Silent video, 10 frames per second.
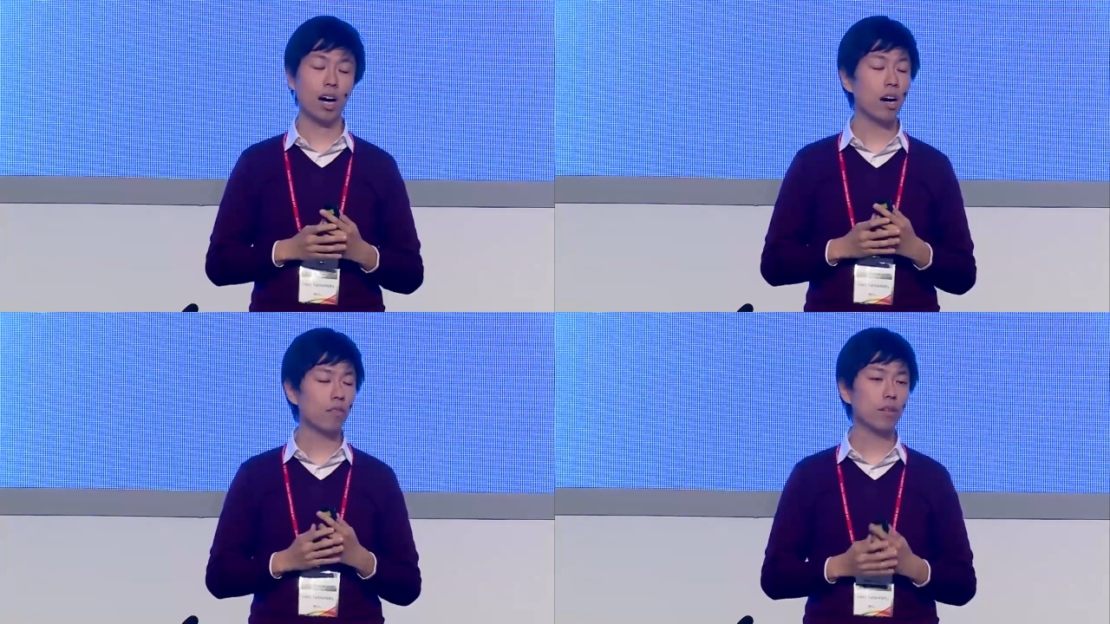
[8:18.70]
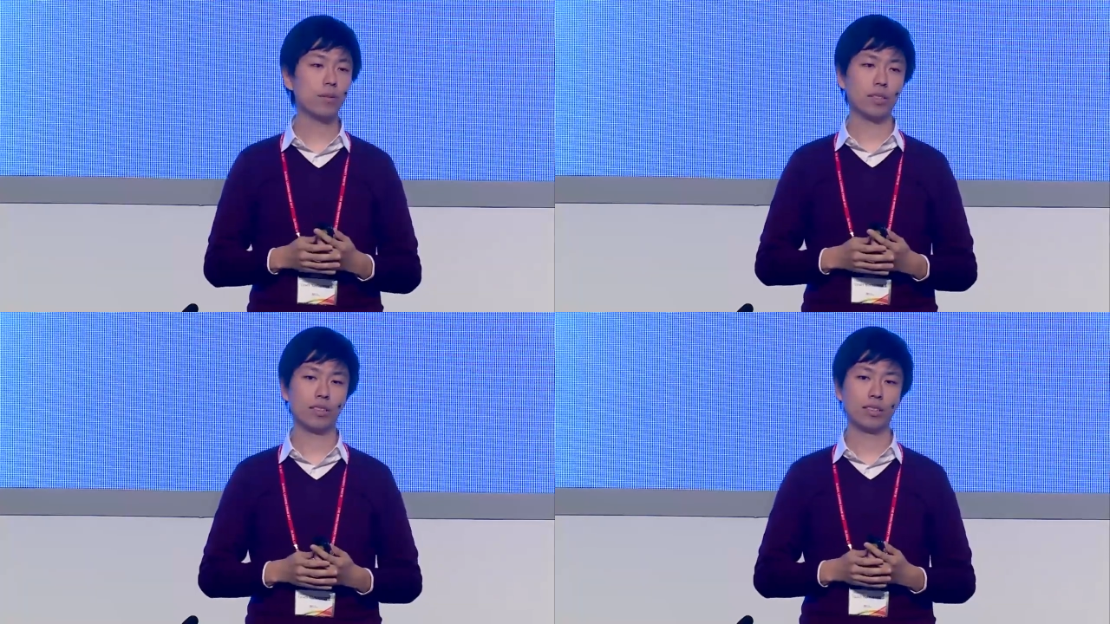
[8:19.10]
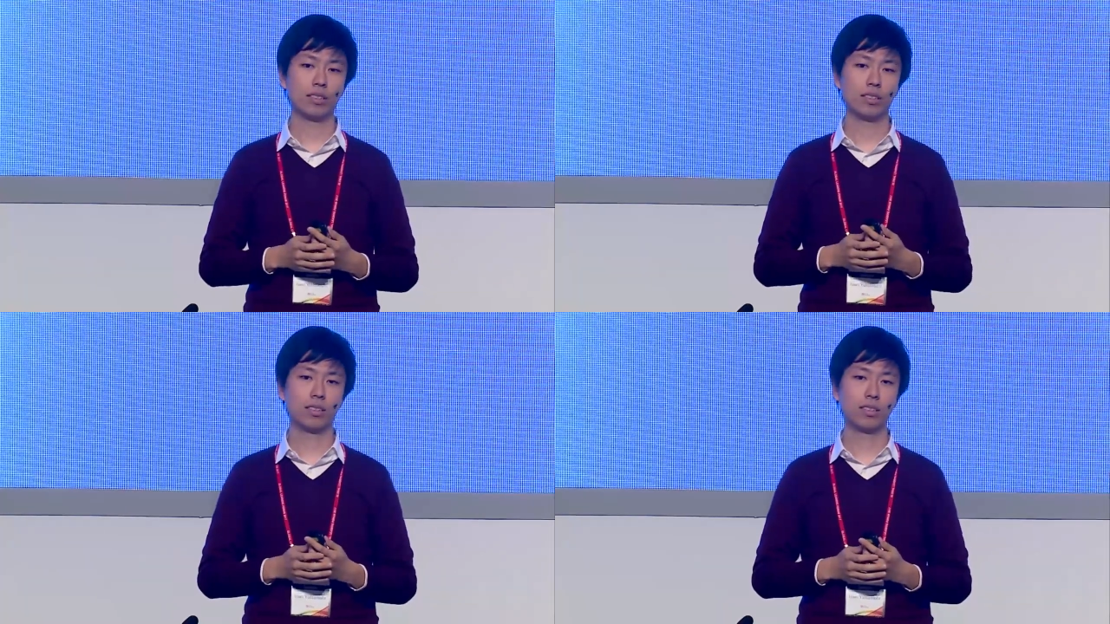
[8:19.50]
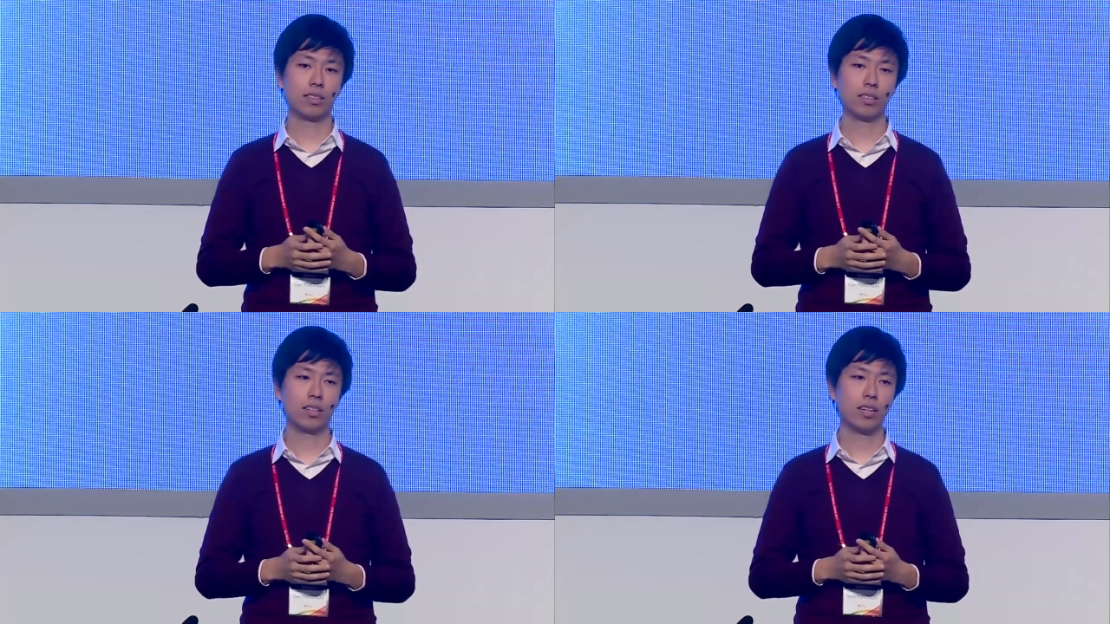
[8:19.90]
However,
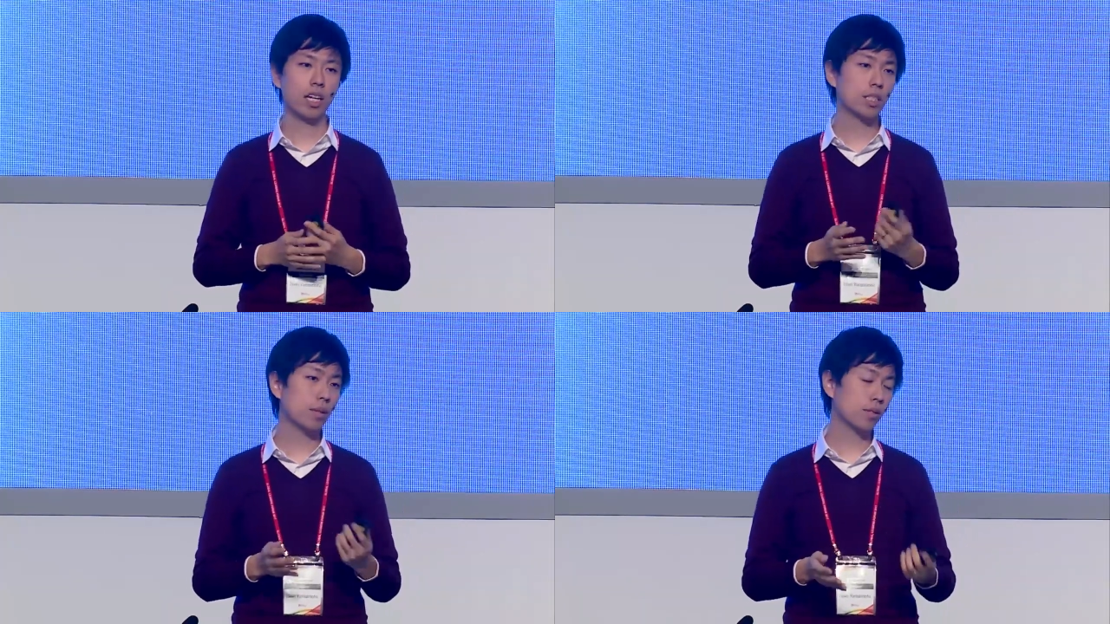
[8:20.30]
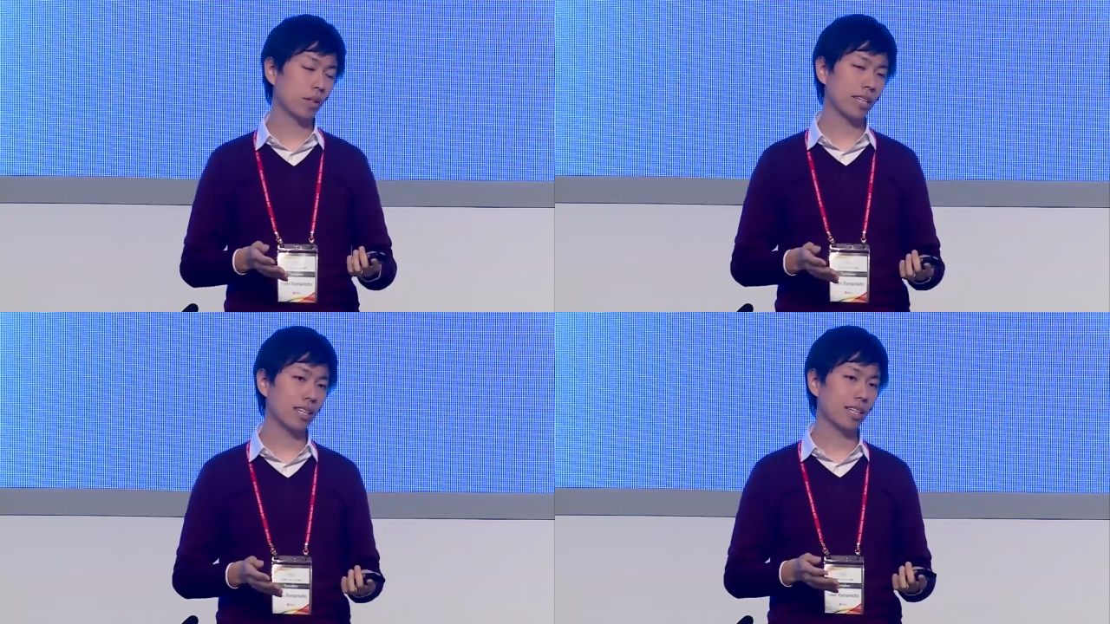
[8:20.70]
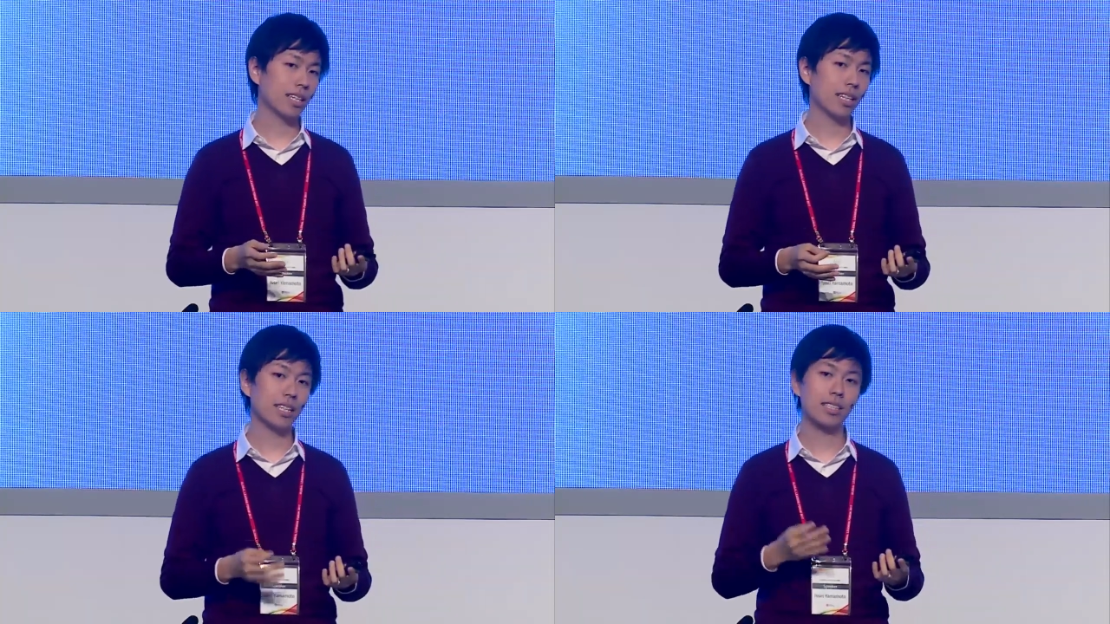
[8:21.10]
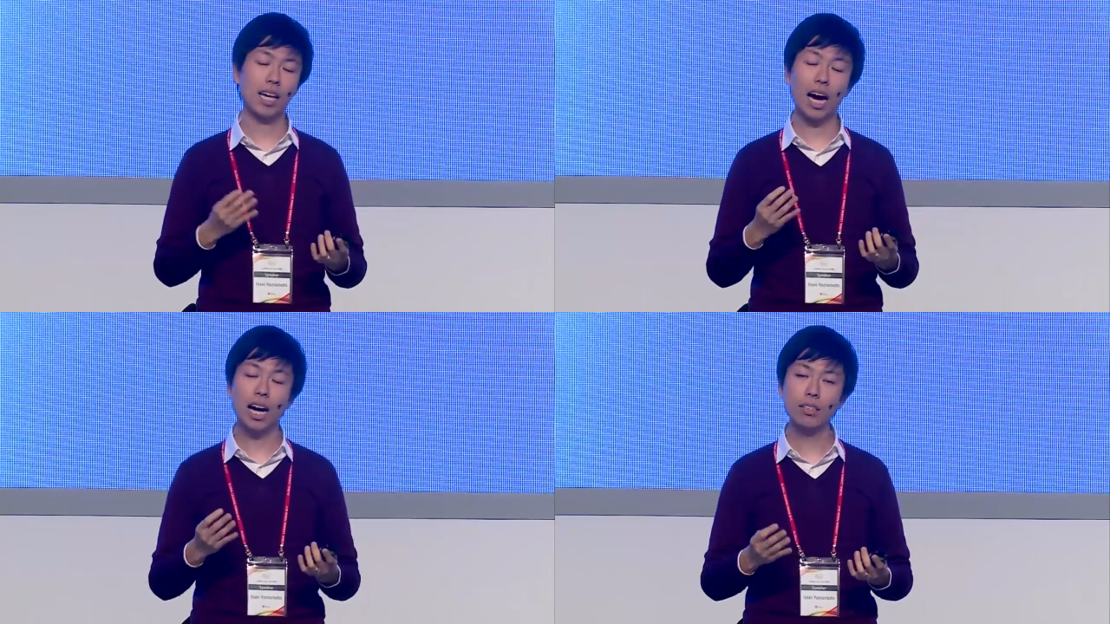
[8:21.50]
especially in the
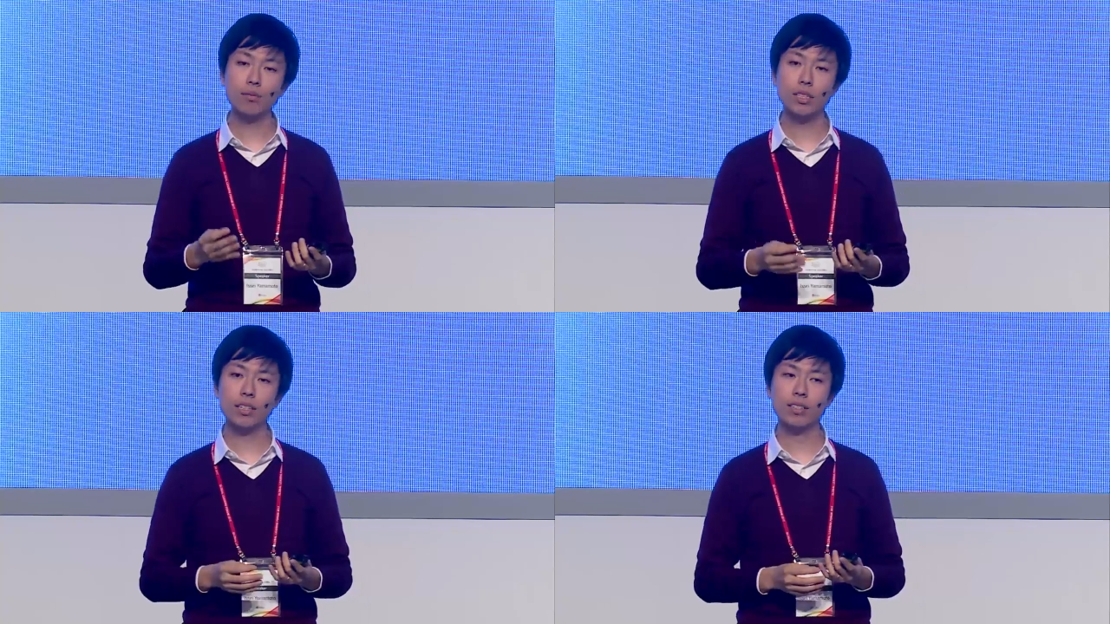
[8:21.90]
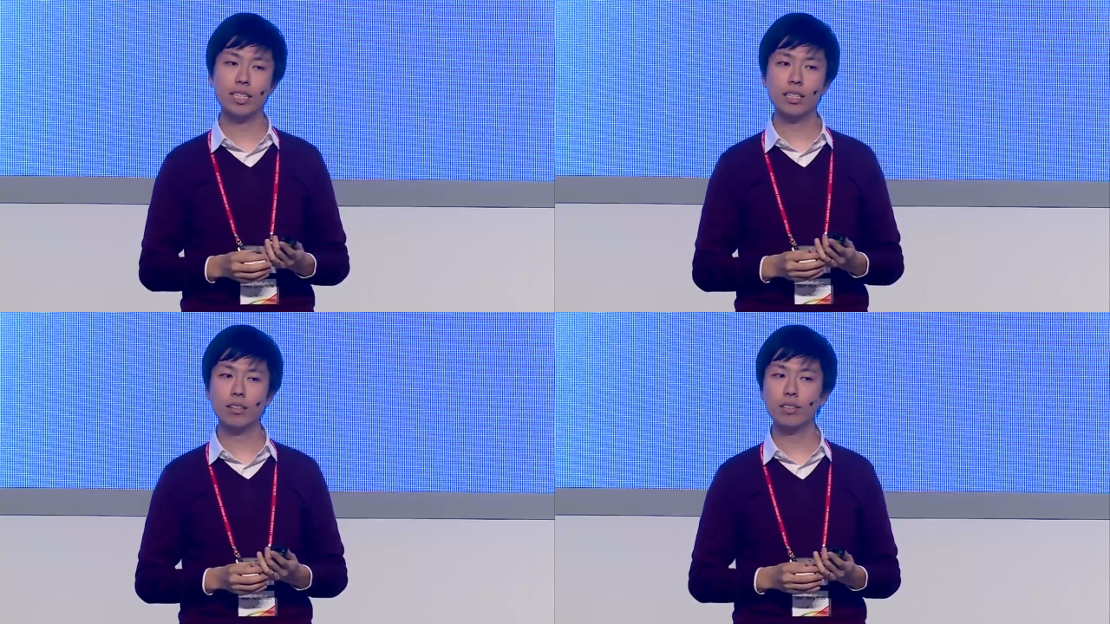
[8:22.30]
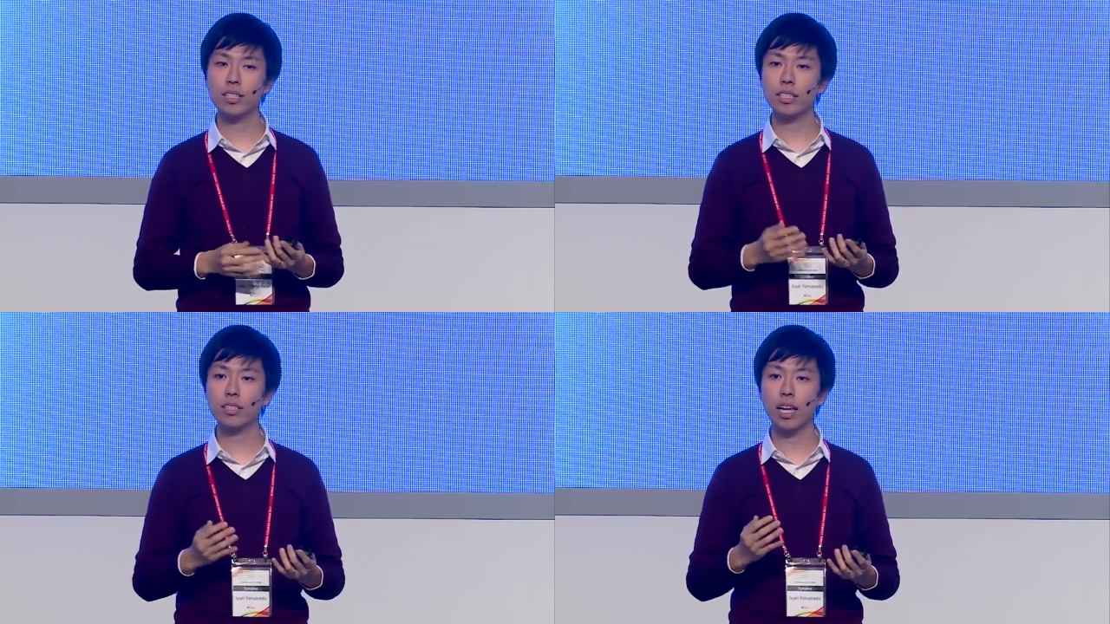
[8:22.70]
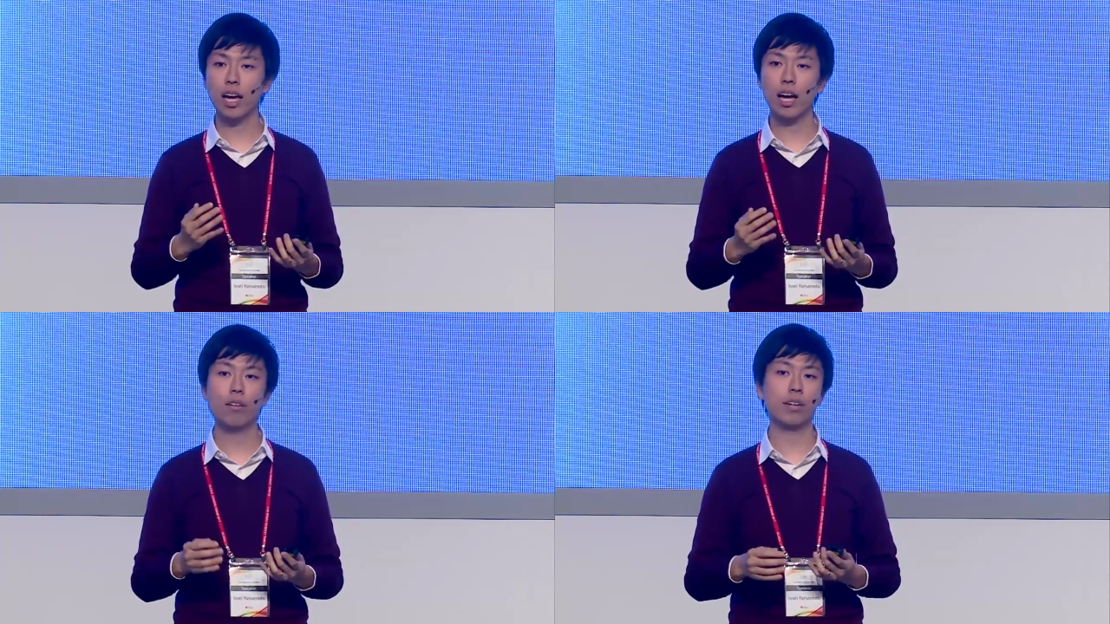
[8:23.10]
artificial intelligence
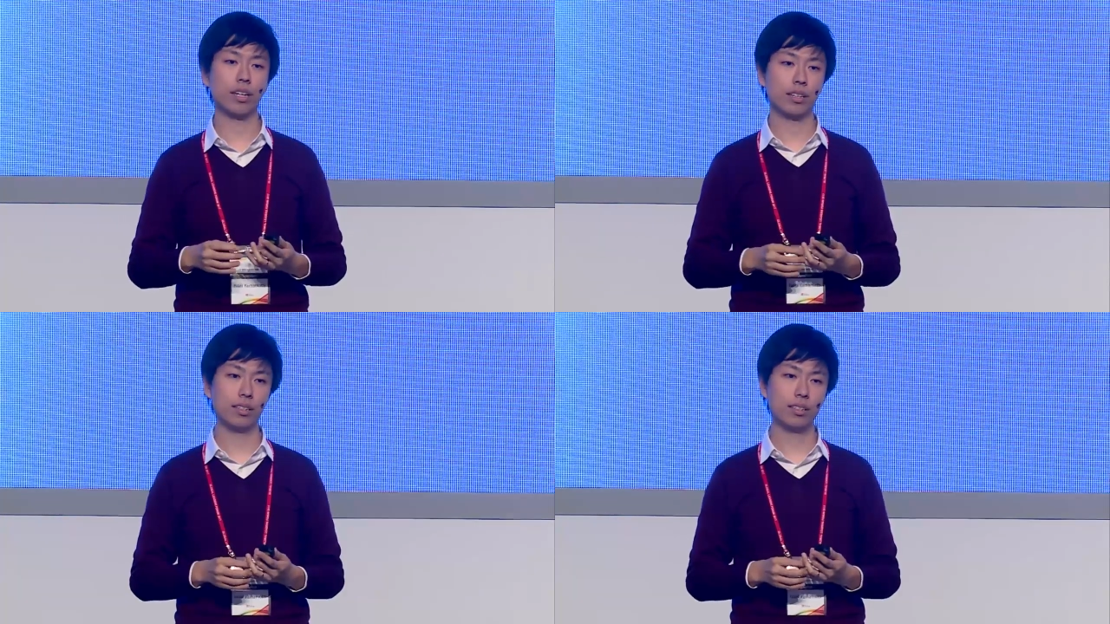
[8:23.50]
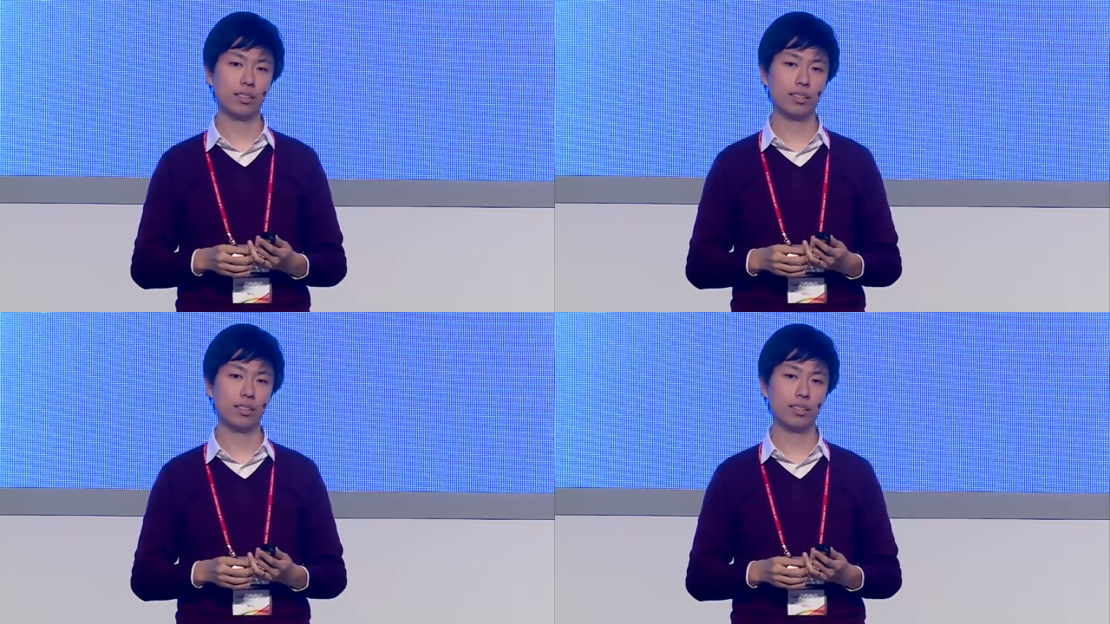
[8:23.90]
area,